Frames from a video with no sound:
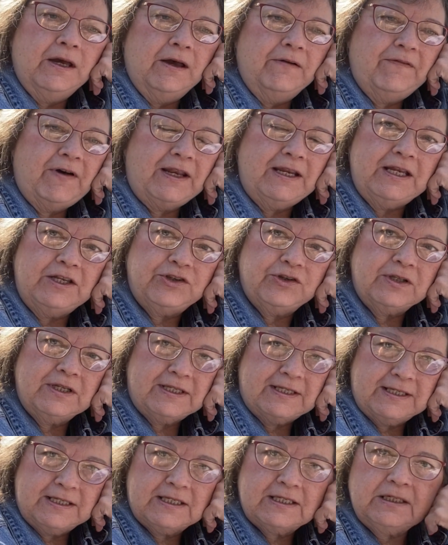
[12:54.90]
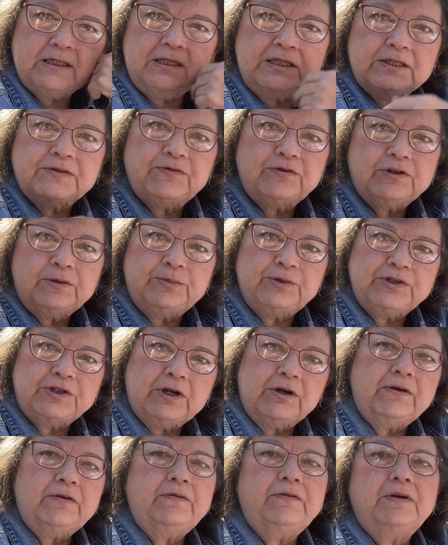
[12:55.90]
financial assistance for the
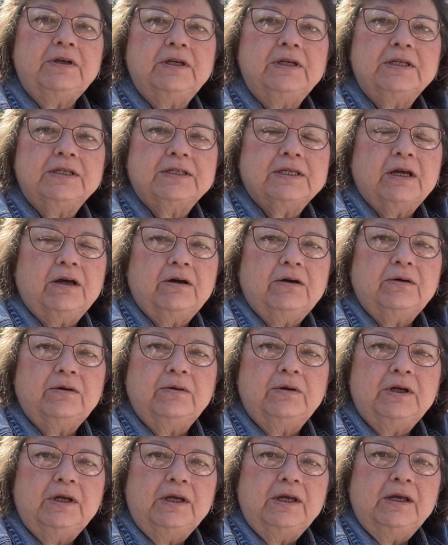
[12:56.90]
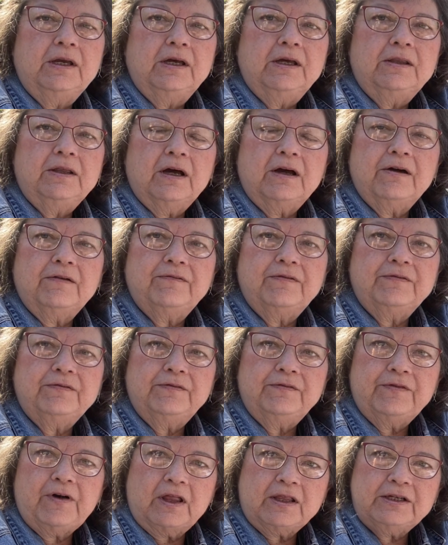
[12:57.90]
preserve, so
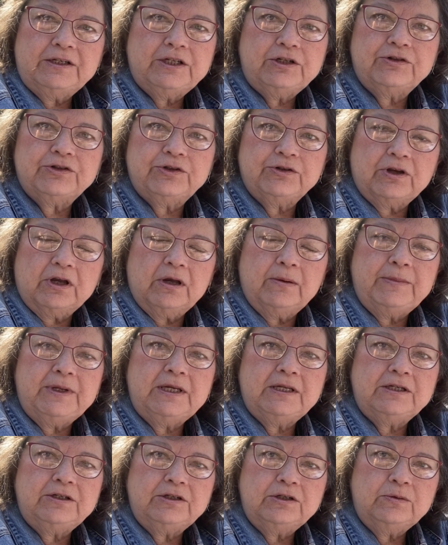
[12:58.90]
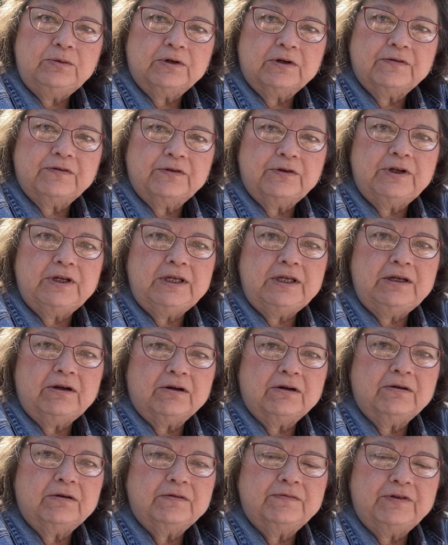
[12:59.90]
volunteers who come in and do work free
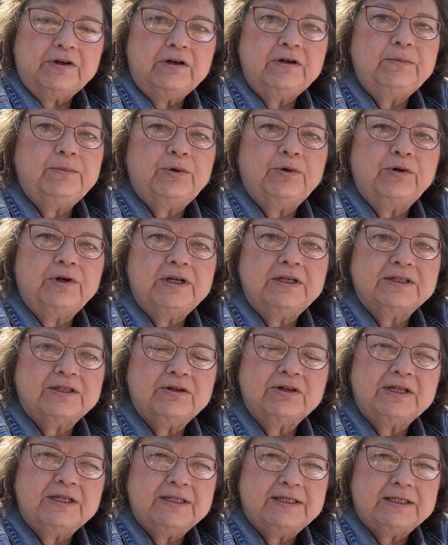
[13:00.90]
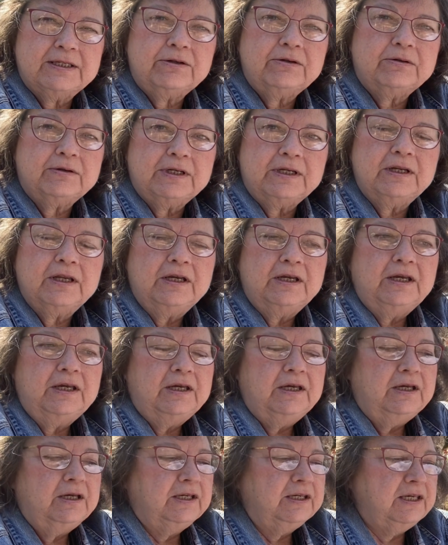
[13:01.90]
are very important, so consider it.
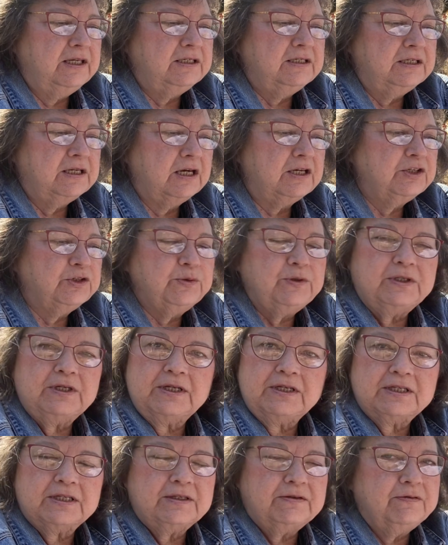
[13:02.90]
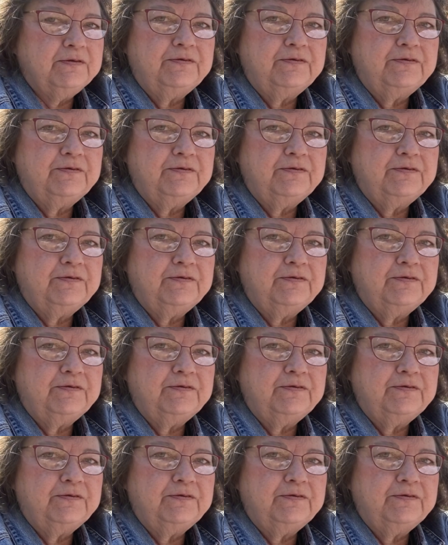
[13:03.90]
Get in touch with us.